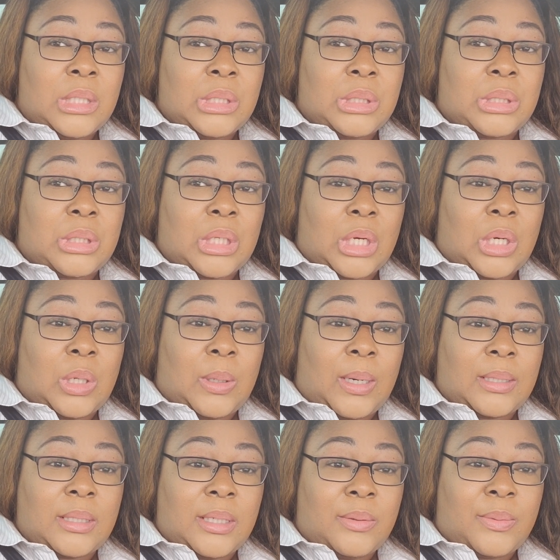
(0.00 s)
So
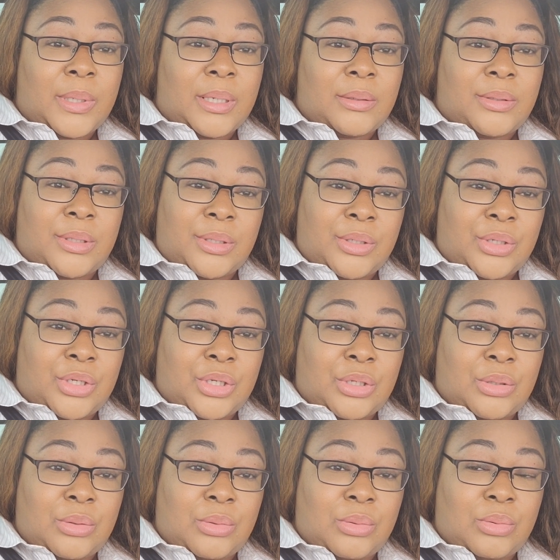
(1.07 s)
I did wear tennis
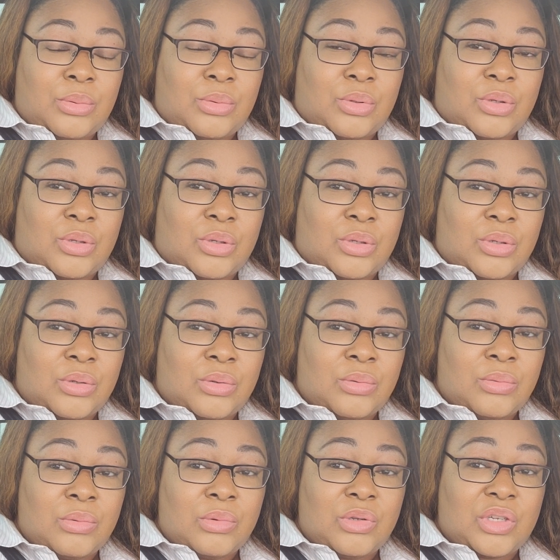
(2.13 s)
shoes
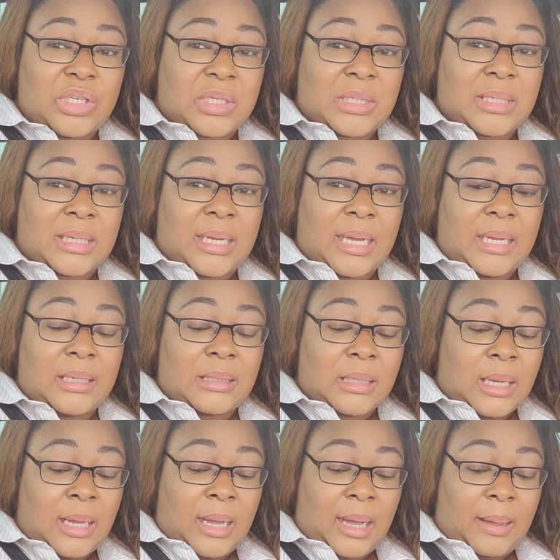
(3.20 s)
just in case.
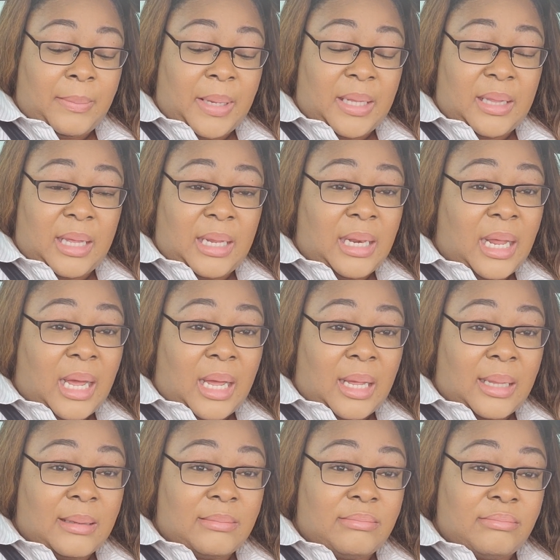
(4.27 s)
I mean, they're
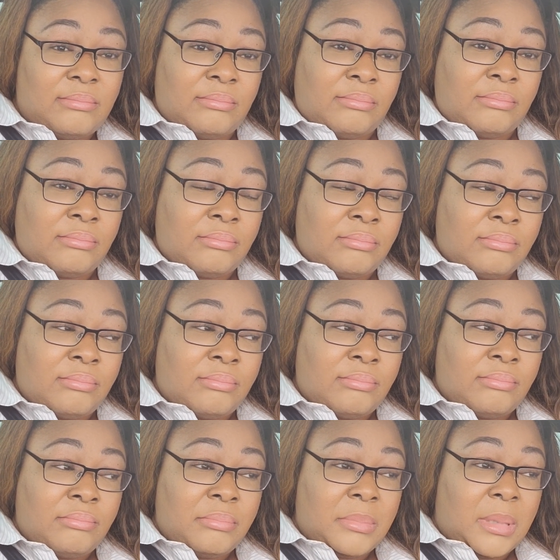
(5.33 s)
not,
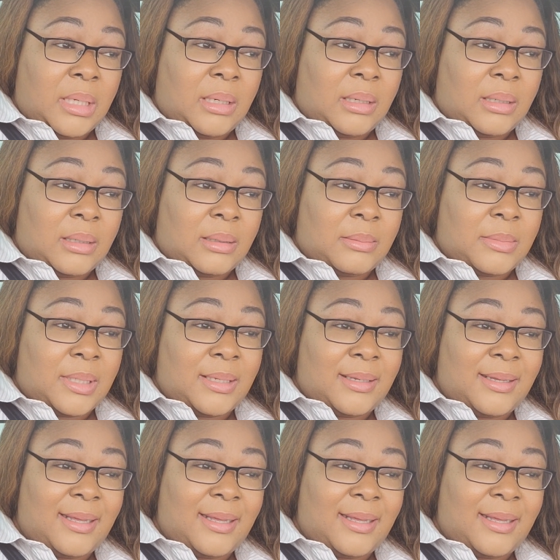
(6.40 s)
um,